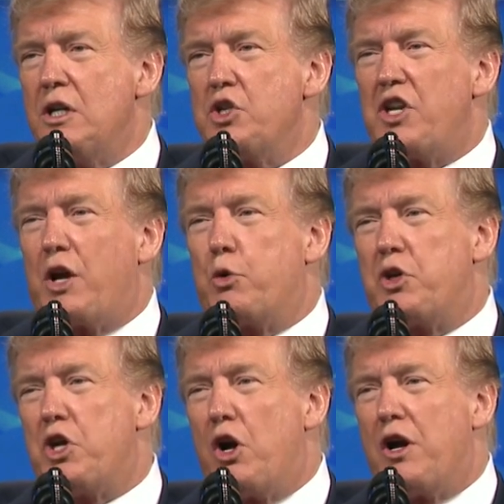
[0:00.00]

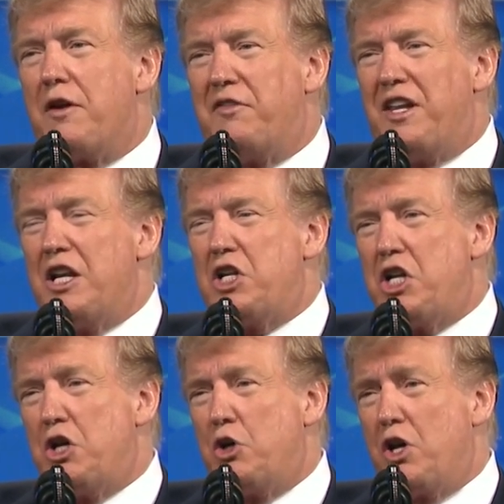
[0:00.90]
Secretary of the
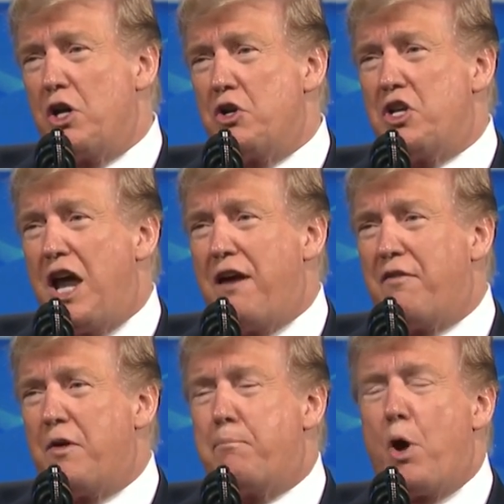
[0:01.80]
Interior
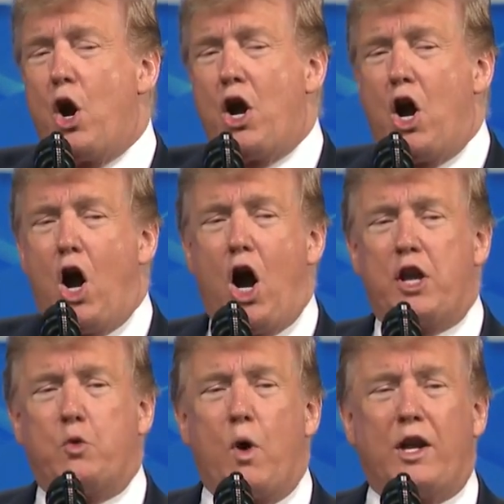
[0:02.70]
David
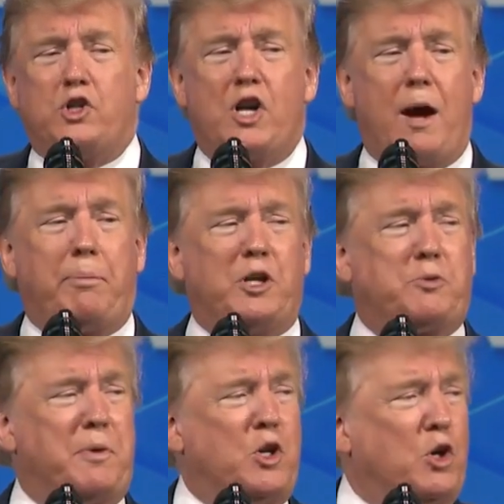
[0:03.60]
Bernhardt. What a job
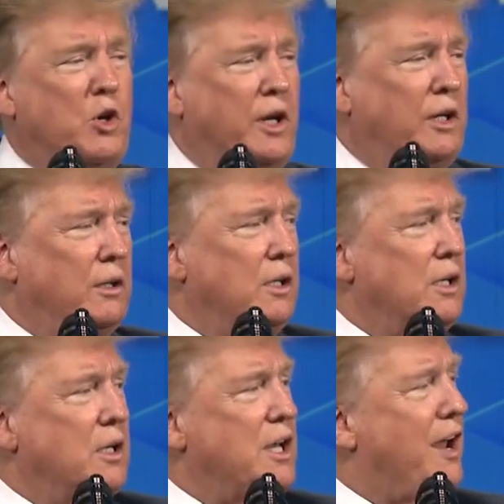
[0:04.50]
he's been doing.
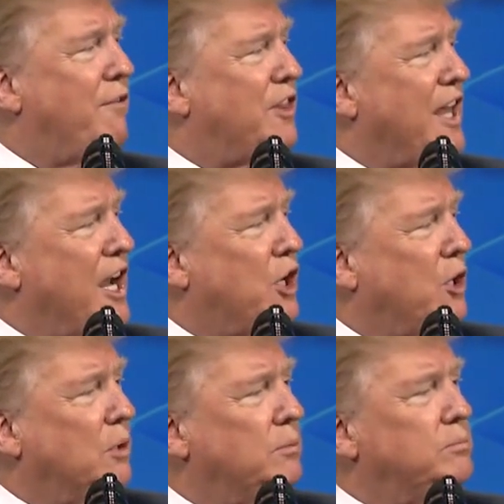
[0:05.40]
David, thank
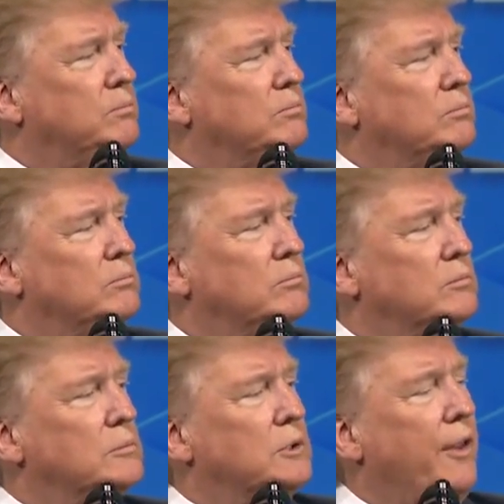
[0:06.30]
you.
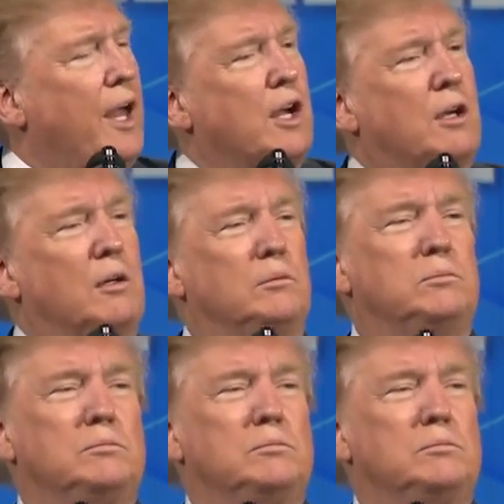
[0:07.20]
Thank you.